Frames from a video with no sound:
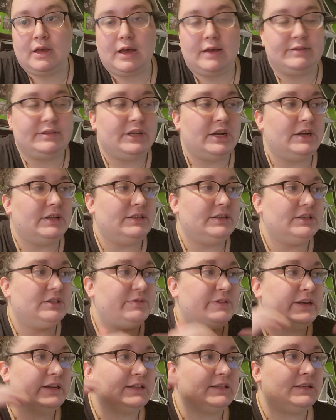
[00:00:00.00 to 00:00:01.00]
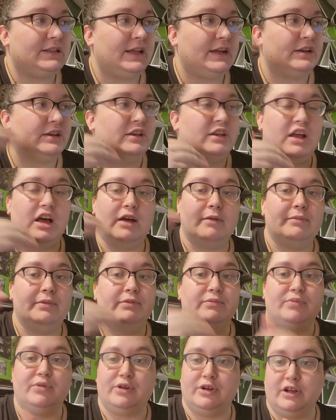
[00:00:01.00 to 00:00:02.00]
I'm sorry, this week has like not
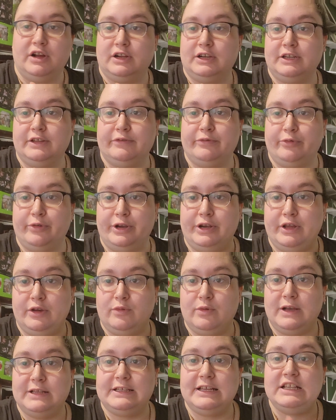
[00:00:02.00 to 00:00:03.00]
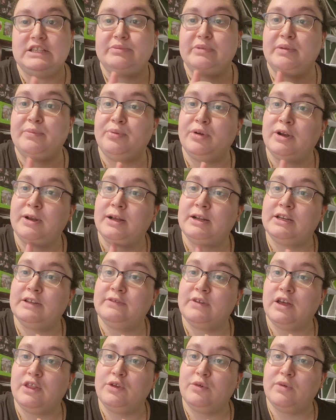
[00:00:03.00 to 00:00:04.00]
been productive reading wise. It's been
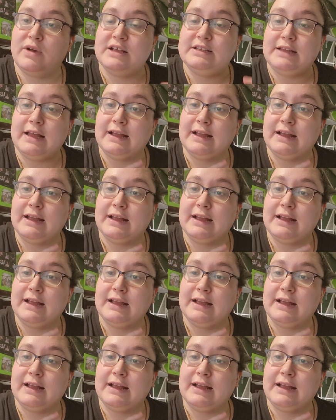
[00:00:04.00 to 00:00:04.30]
productive otherwise.